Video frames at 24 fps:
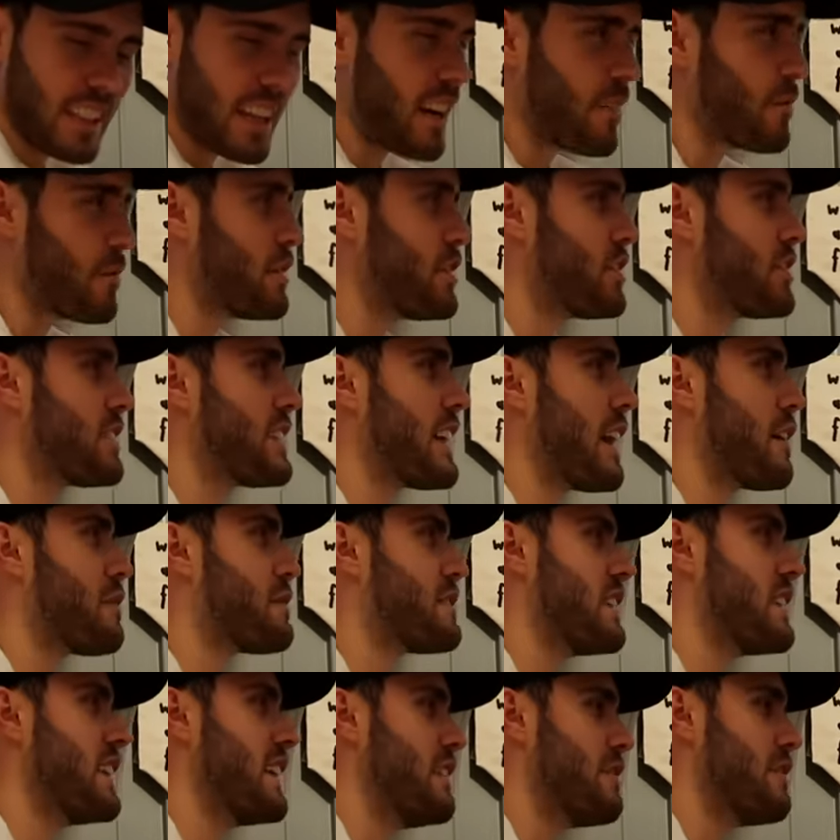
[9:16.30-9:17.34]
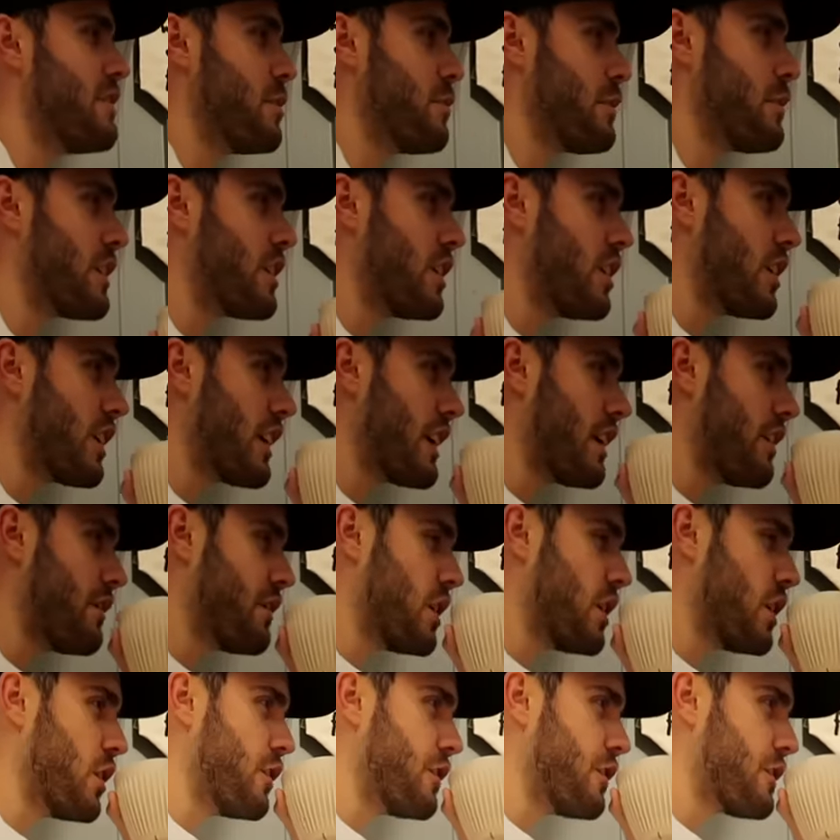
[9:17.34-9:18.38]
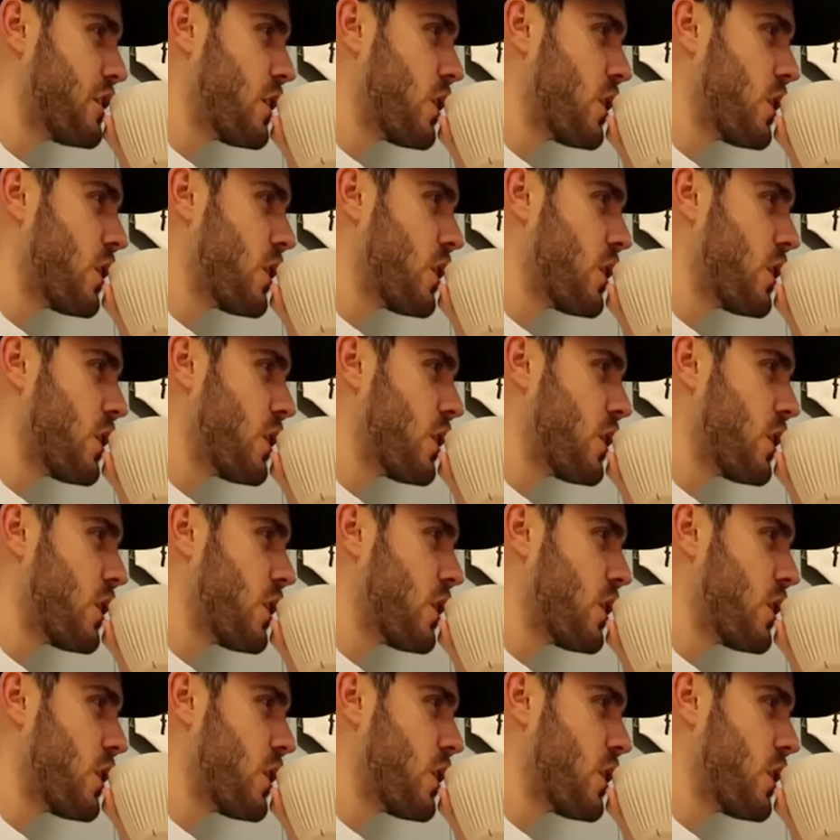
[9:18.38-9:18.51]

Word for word: And we just have to leave it, we can't get involved.